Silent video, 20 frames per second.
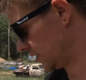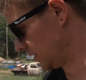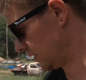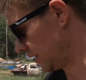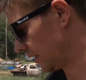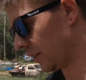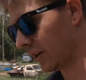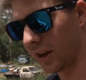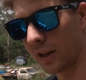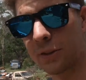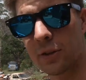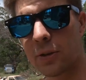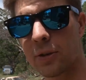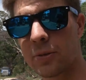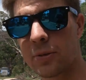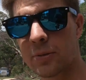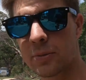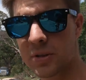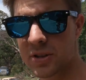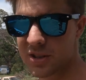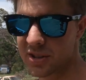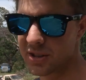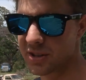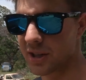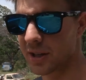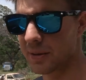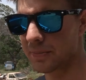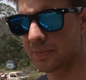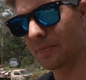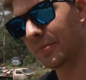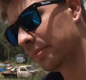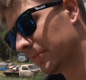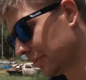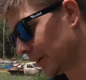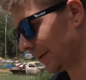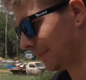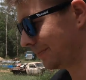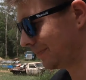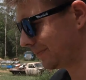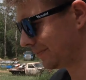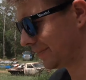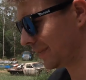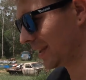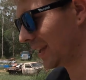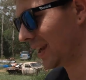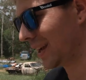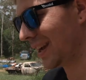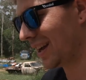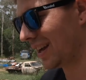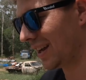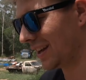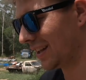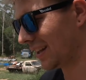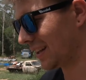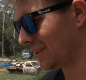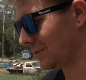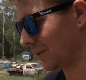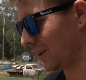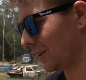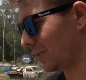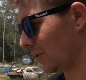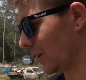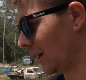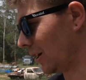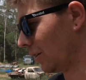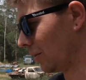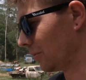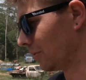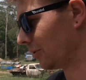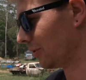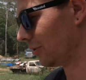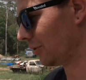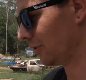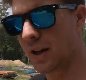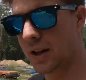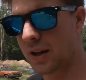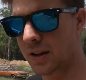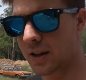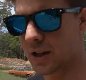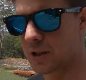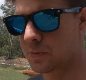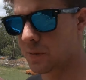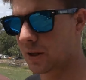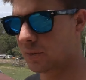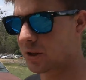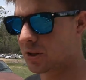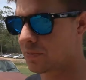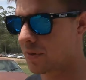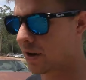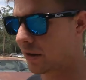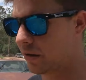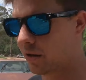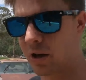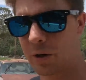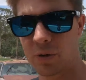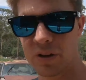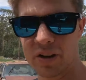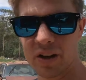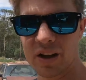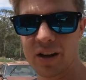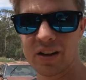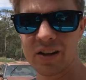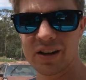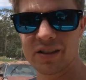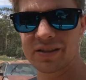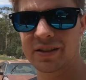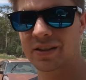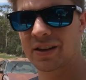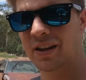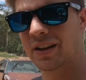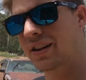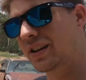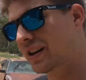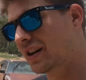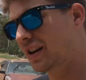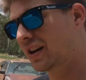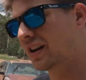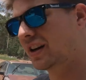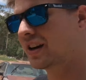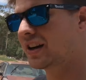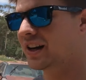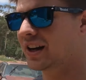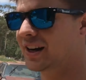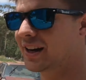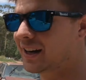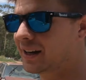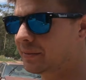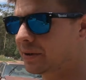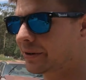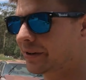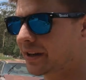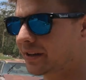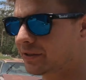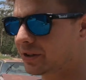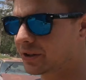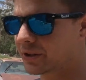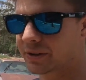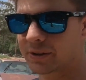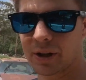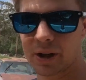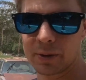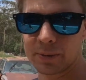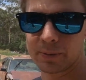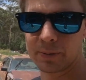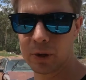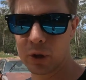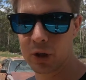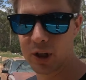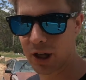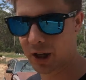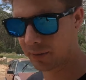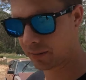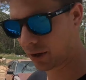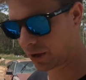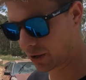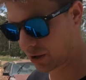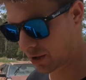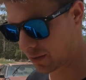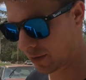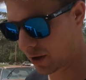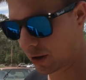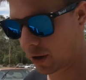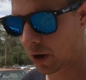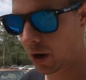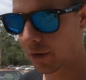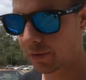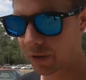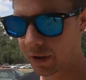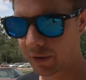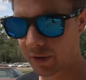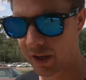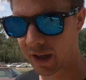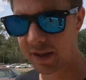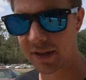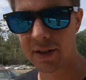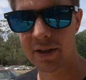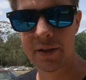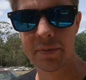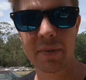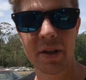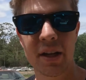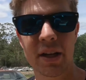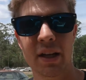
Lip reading: I don't get to, which is a shame. But that's the way the cookie crumbles. That's pretty much my 31 done and dusted. I'll give it a good cut and polish tomorrow, hopefully, if I get time.